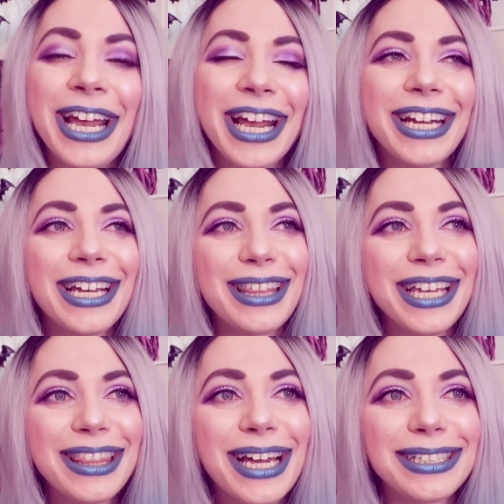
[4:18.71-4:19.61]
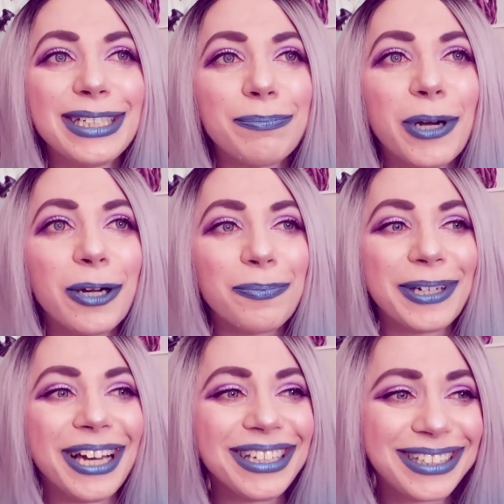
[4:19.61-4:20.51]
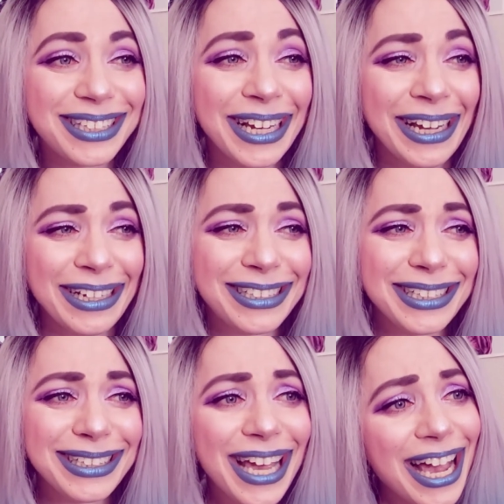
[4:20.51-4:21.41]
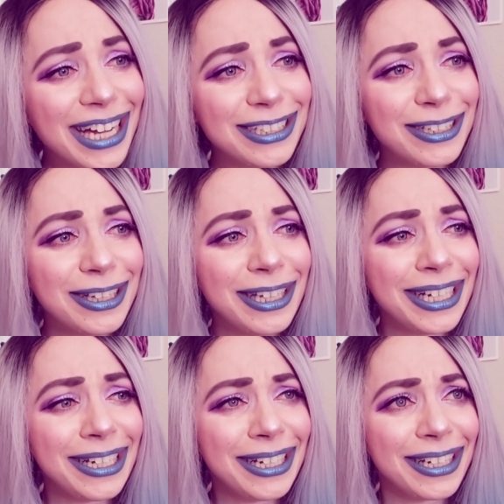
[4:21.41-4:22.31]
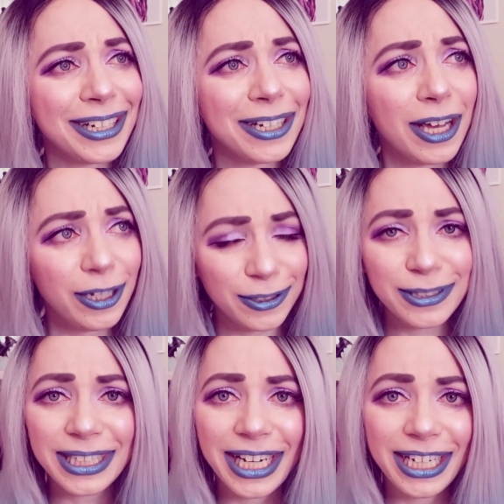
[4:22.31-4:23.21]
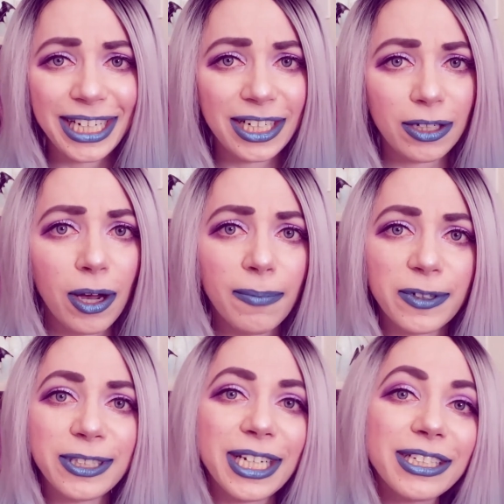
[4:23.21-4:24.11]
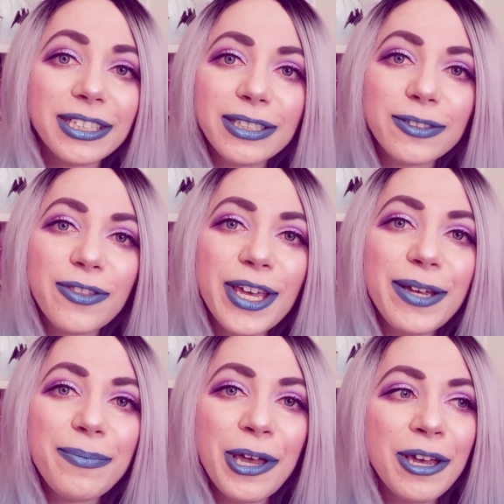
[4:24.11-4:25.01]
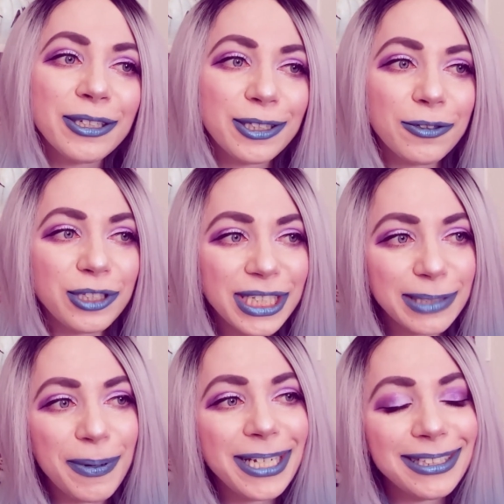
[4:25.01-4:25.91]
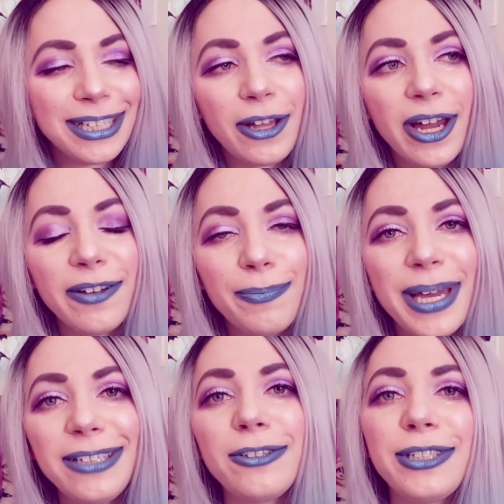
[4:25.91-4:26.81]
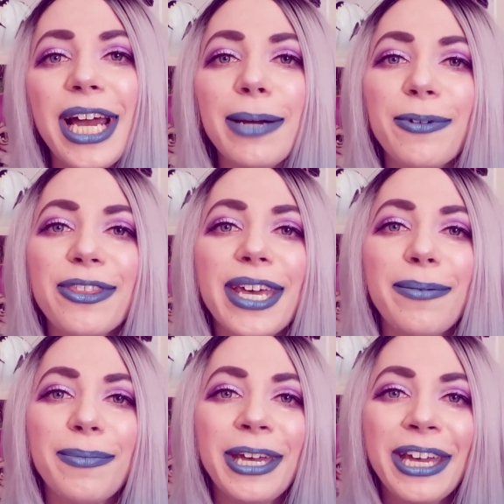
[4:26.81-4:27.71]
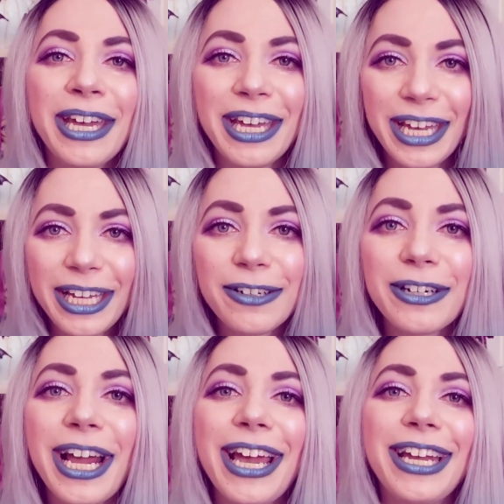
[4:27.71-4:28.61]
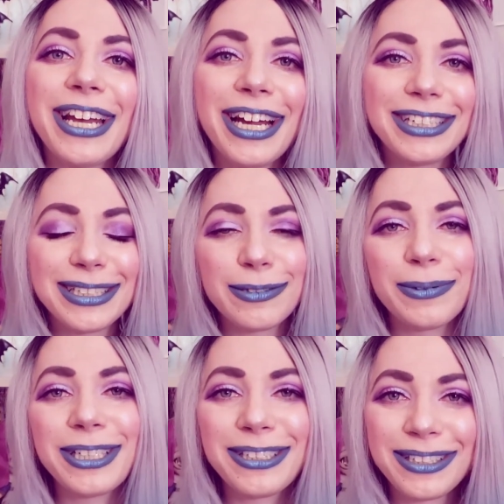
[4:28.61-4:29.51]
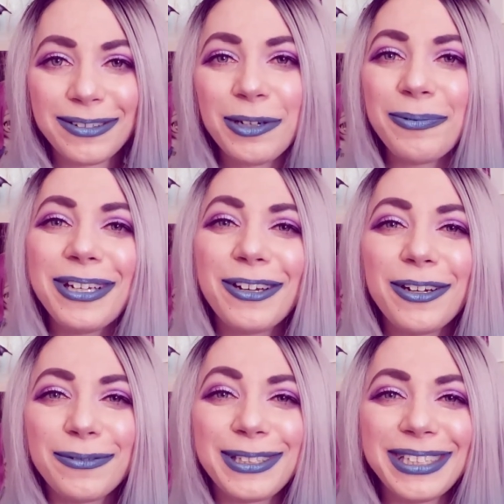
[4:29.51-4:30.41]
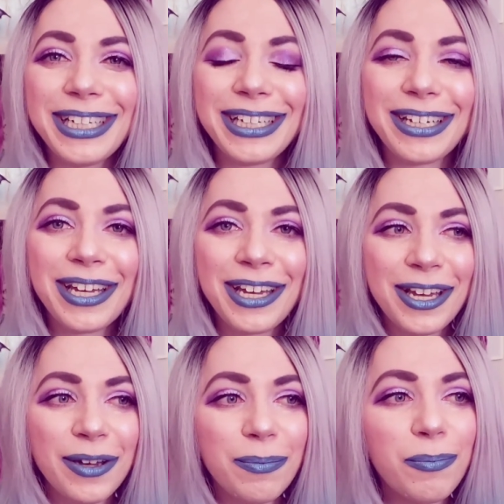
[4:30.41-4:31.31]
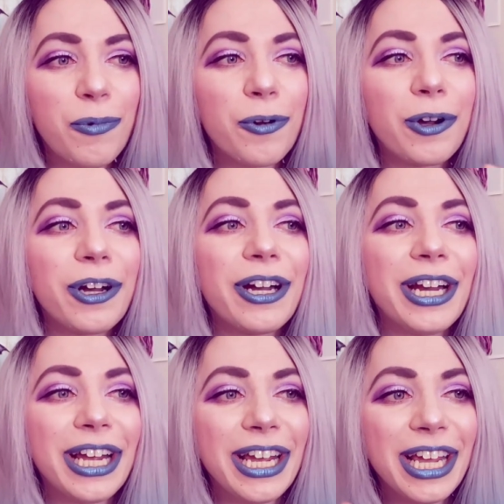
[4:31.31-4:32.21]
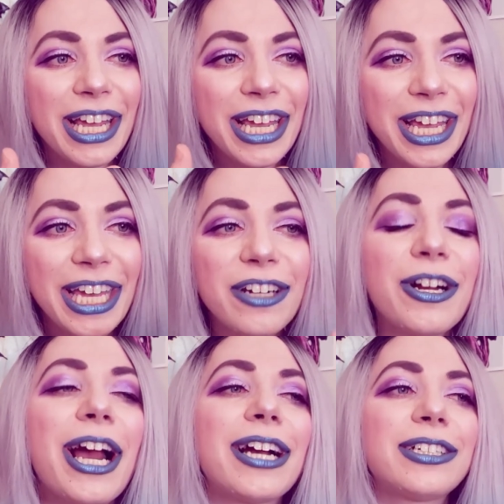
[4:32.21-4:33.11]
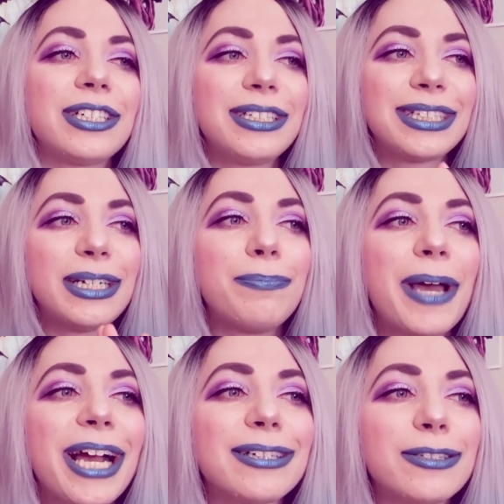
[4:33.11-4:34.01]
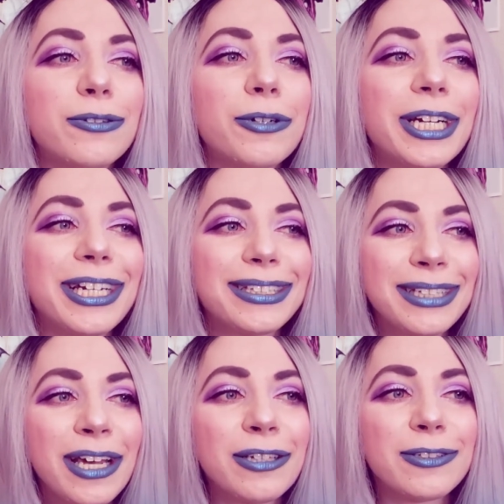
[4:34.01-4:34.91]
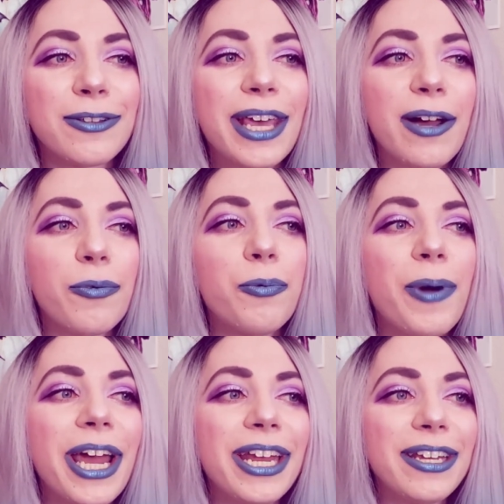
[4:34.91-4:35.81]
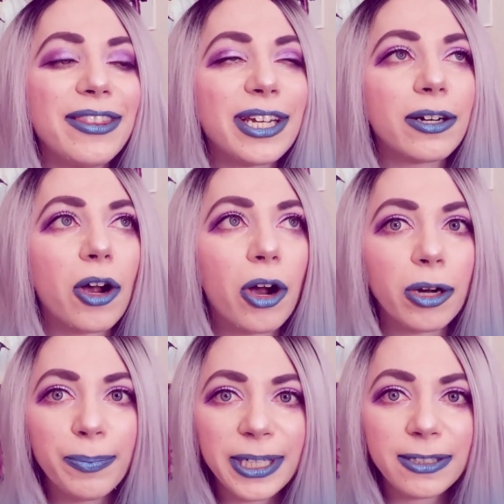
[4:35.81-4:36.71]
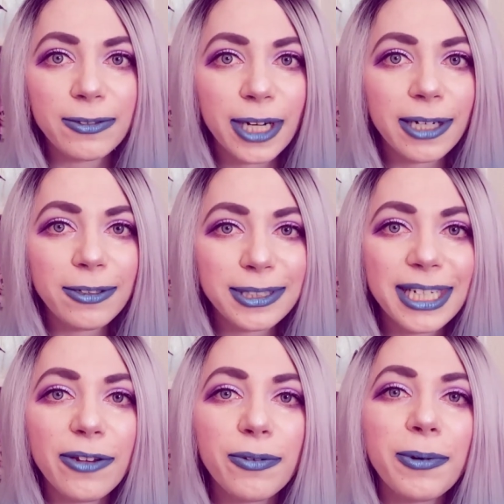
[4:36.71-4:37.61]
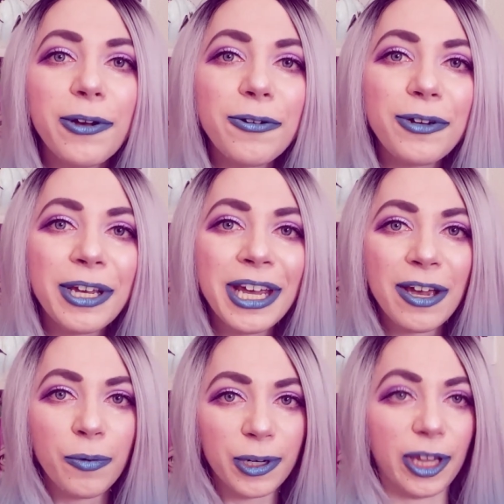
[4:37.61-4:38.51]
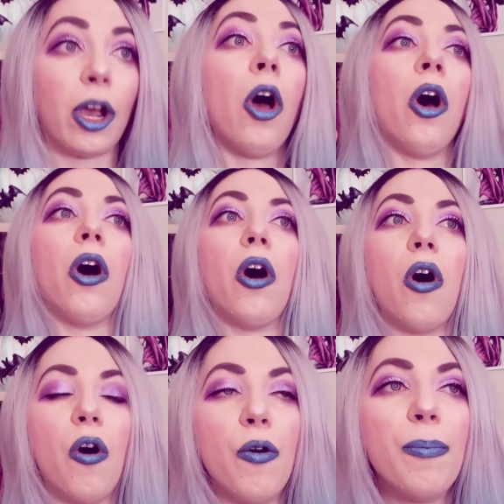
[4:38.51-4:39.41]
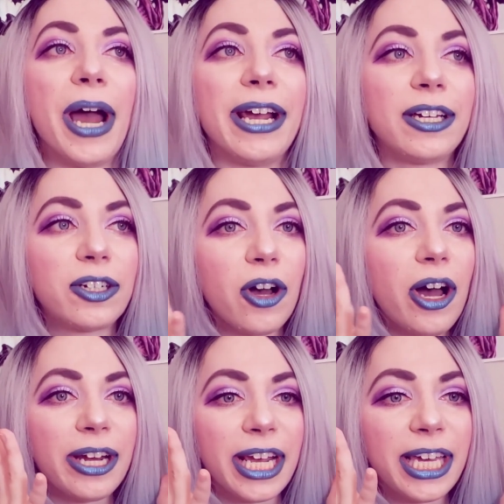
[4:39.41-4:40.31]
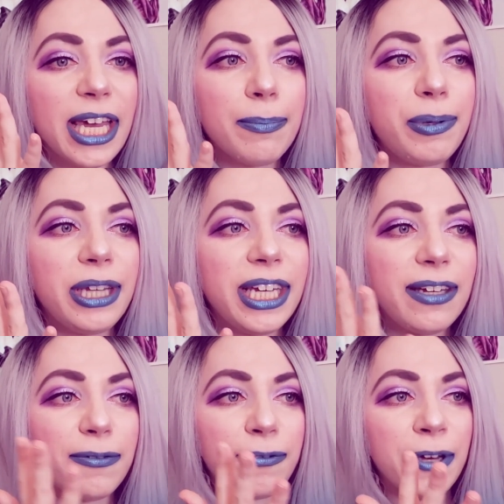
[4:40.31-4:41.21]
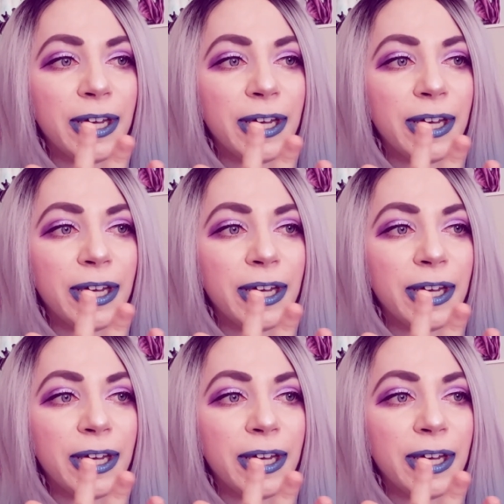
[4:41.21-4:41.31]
And I think that's in part because she's actually hallucinating conversations with them, so she spends a lot of mental time with them in her head. I just wish we could have seen more interactions and backstories so that when there are betrayals down the road, we're like, oh my god, I can't believe